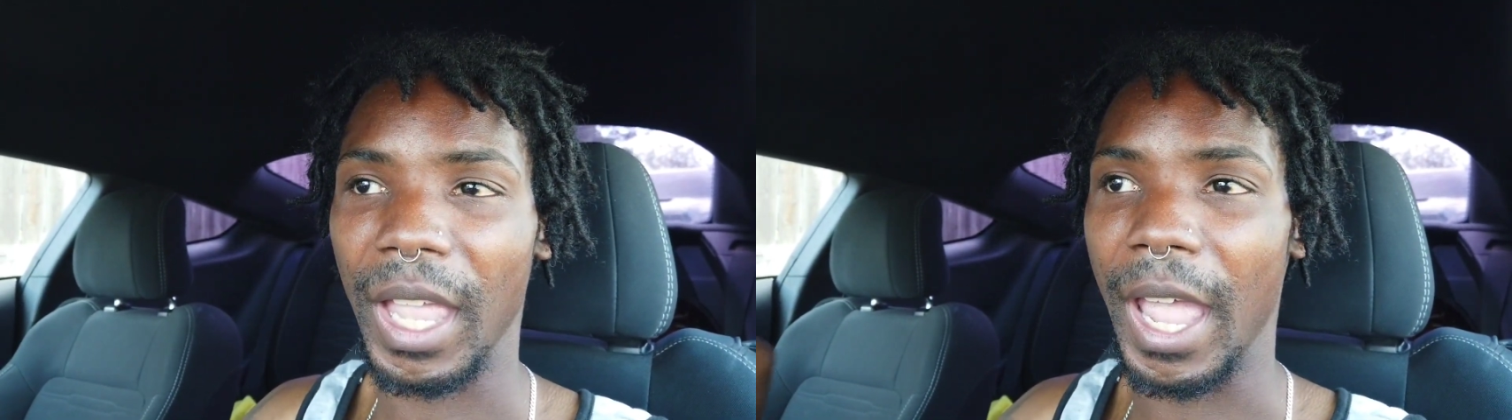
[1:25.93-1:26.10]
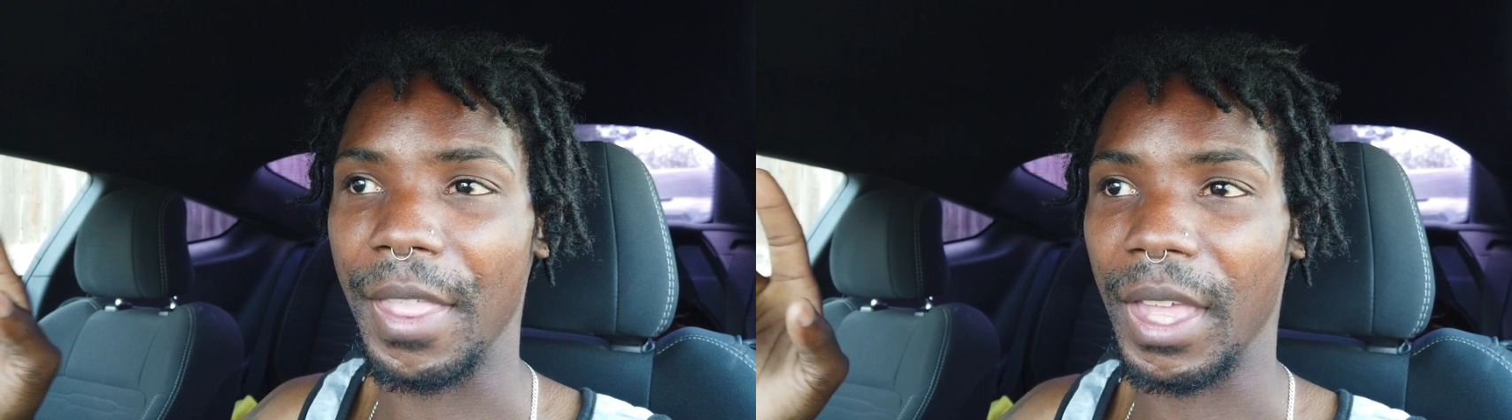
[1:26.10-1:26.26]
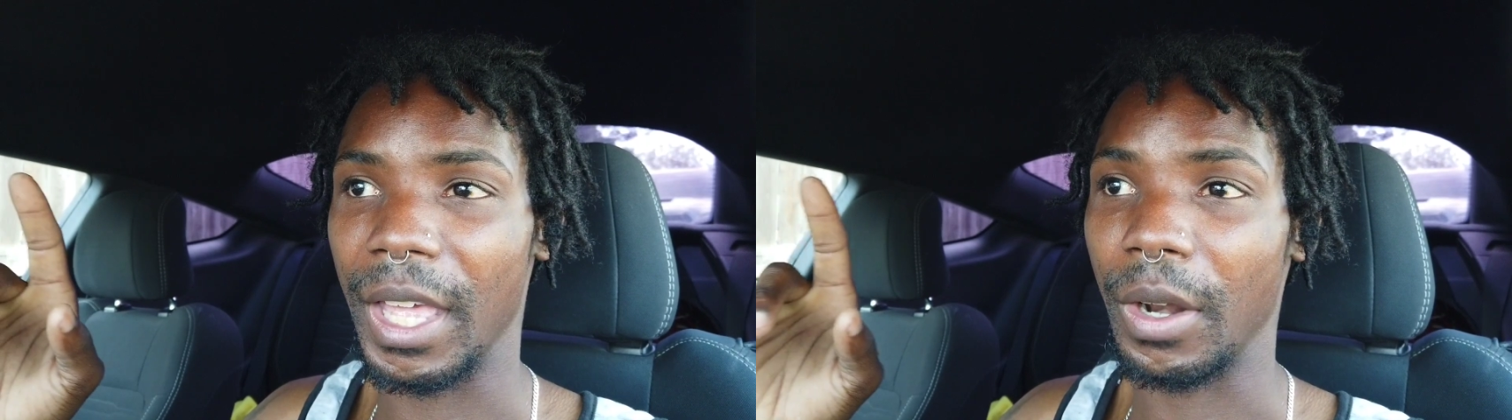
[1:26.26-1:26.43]

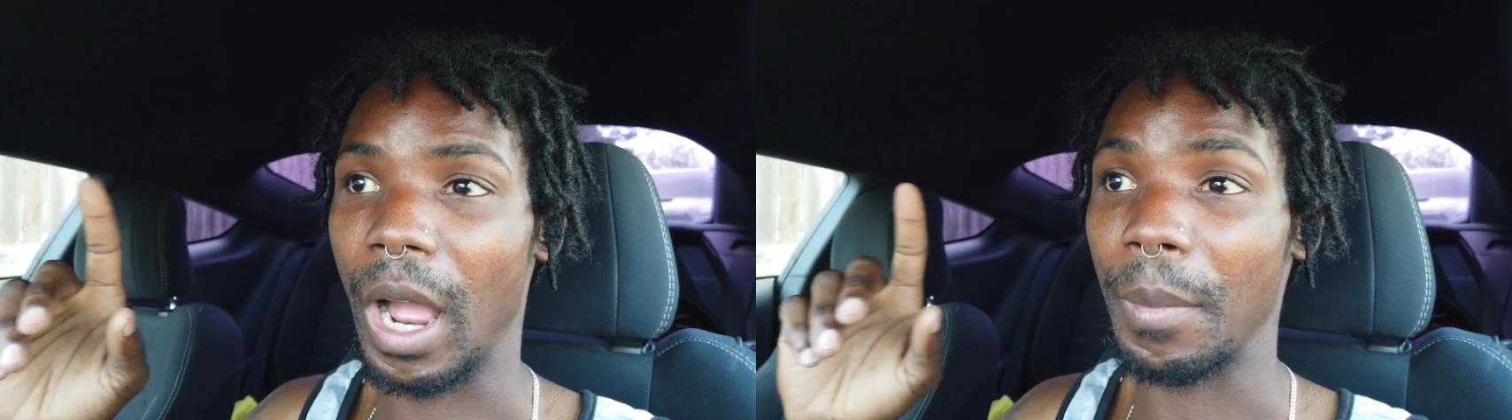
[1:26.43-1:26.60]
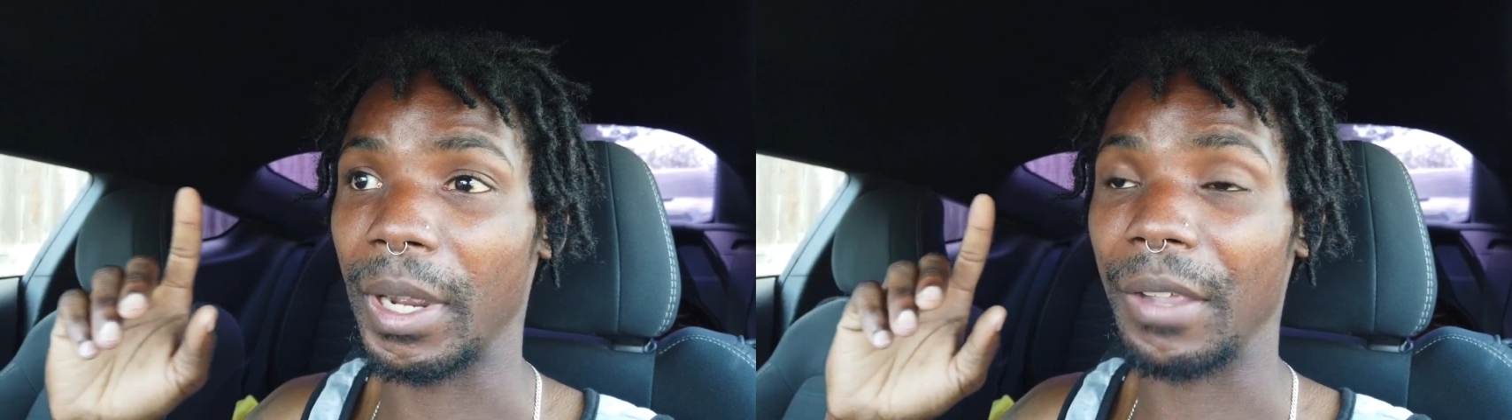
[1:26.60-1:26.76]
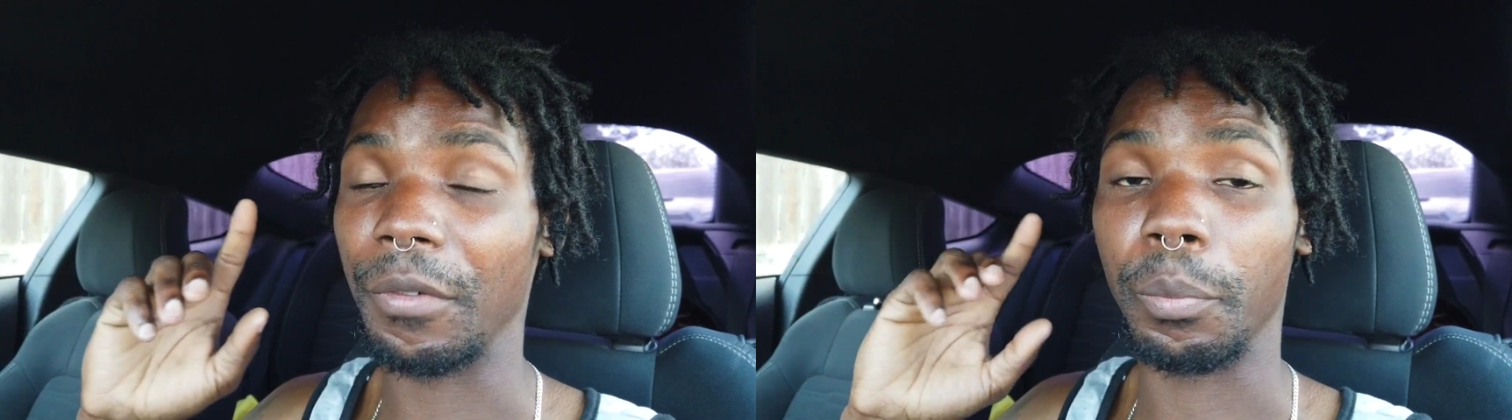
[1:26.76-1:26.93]
and then I'm
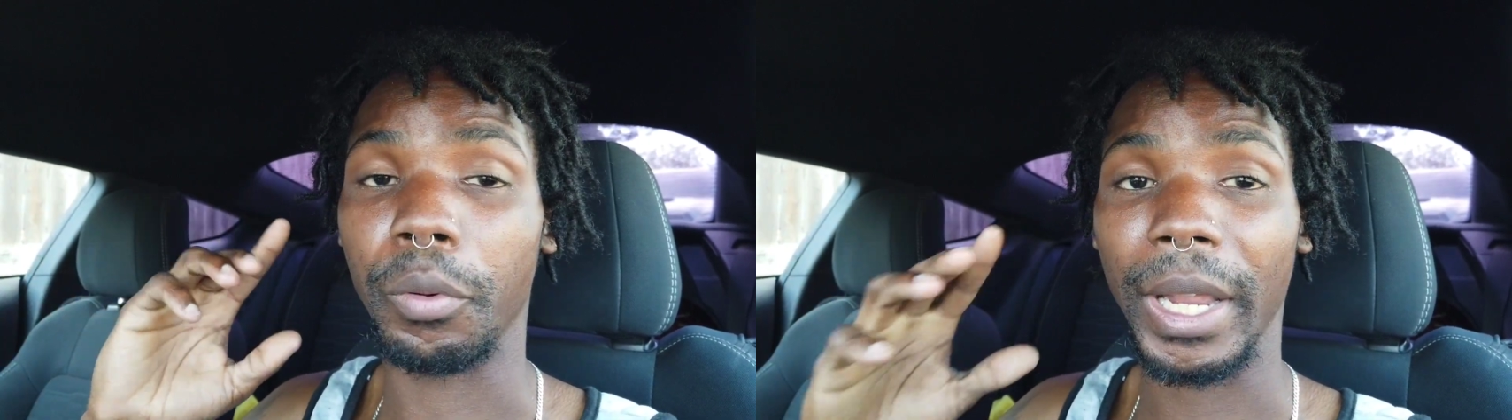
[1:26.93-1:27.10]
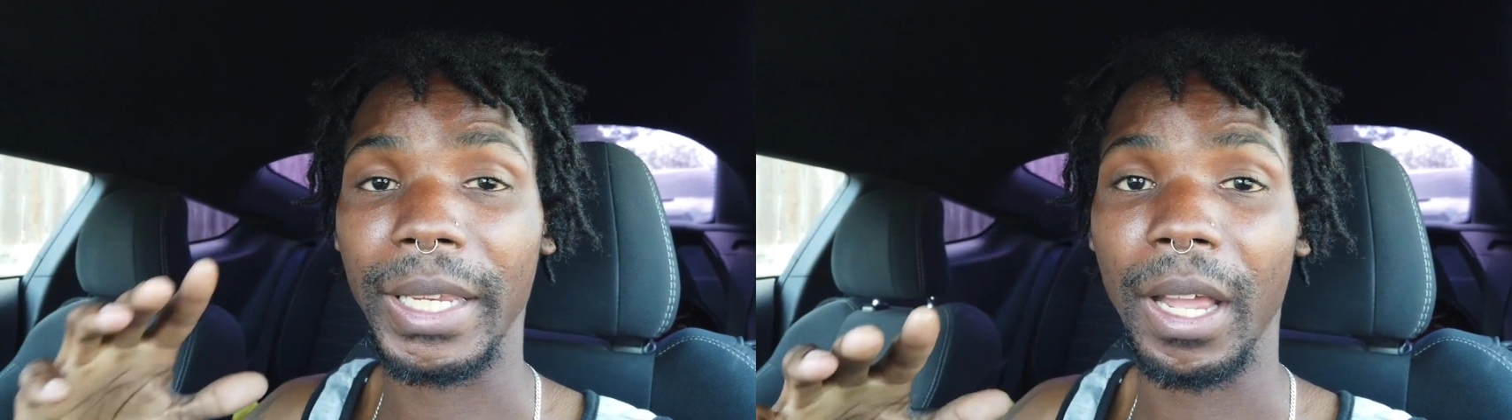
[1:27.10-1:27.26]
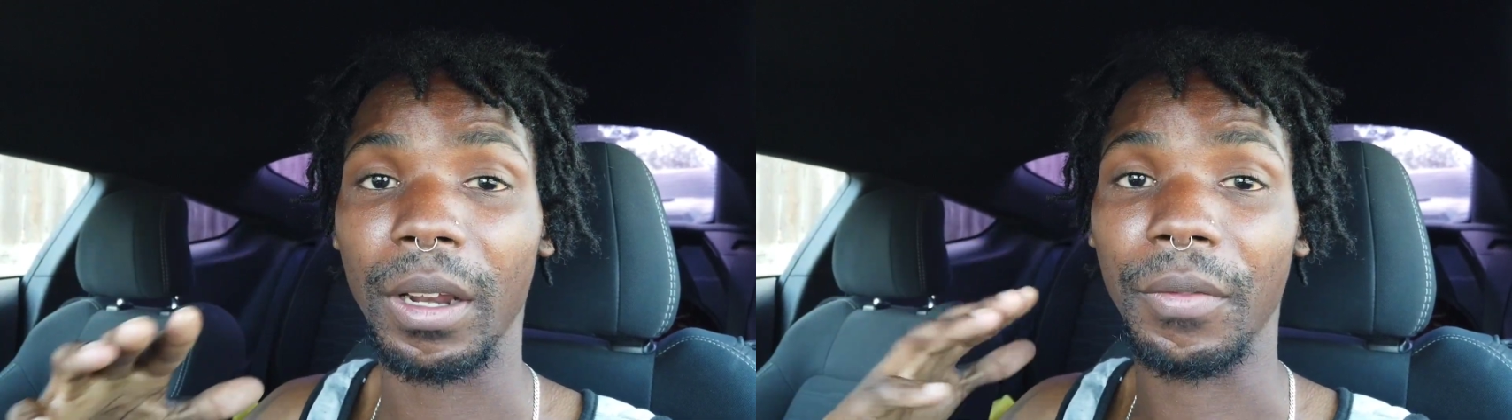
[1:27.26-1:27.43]
gonna give a
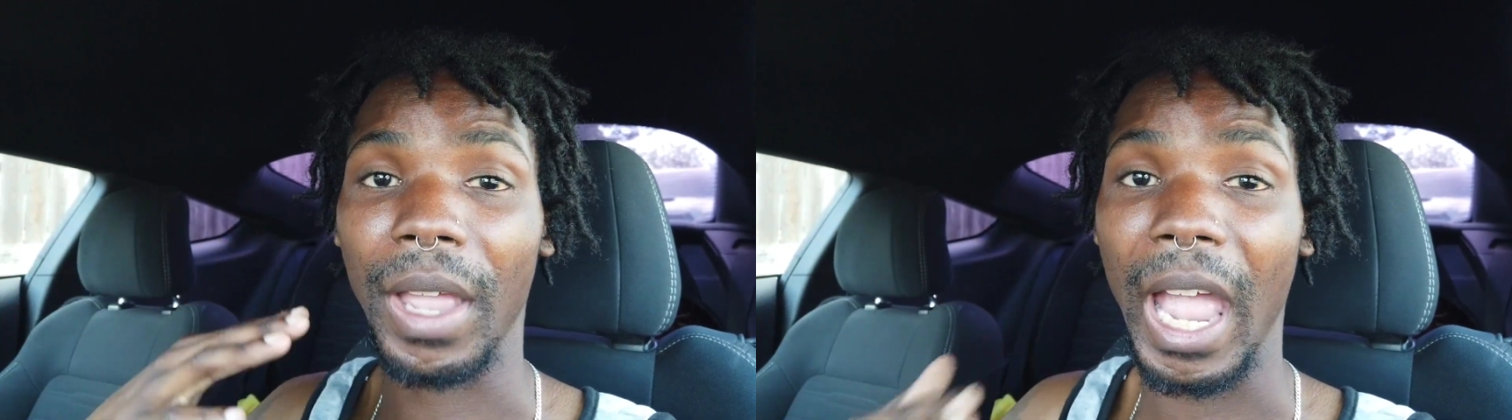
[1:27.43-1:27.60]
breakdown of